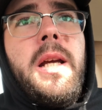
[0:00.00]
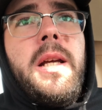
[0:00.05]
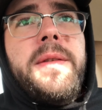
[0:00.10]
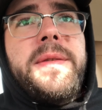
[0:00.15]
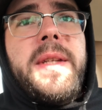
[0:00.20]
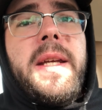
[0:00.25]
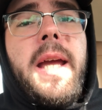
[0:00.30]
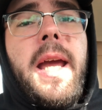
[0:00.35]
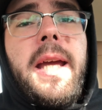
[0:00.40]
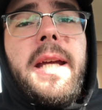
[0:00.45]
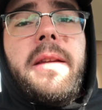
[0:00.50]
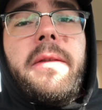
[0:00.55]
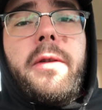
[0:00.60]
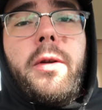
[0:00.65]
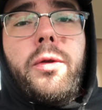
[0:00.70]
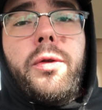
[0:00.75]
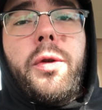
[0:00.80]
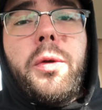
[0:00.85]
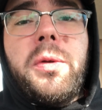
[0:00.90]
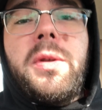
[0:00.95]
say, hey,
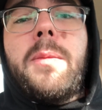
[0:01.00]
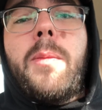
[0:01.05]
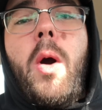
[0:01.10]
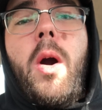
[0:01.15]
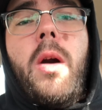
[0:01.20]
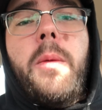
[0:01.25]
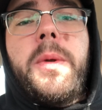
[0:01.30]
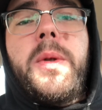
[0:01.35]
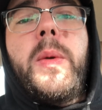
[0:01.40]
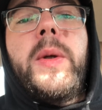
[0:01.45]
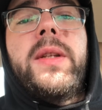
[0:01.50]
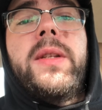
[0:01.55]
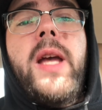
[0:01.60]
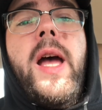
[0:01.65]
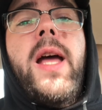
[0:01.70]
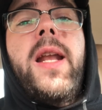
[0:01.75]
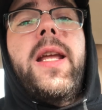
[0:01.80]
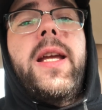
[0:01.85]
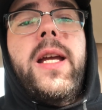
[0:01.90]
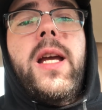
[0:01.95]
they're due tomorrow between
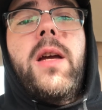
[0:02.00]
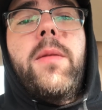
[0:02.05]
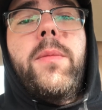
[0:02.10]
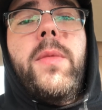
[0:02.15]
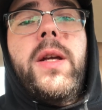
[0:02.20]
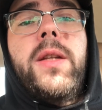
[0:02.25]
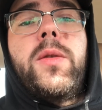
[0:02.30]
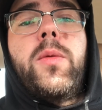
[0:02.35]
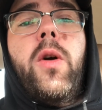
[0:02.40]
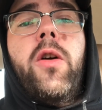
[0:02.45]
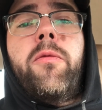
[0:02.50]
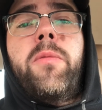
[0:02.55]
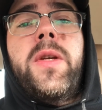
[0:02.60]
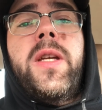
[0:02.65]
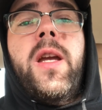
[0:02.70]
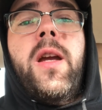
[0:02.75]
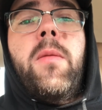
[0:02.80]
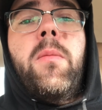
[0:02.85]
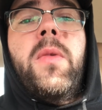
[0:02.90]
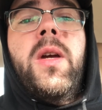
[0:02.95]
10 a.m. and 12
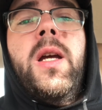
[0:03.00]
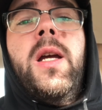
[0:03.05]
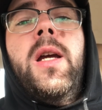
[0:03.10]
p.m.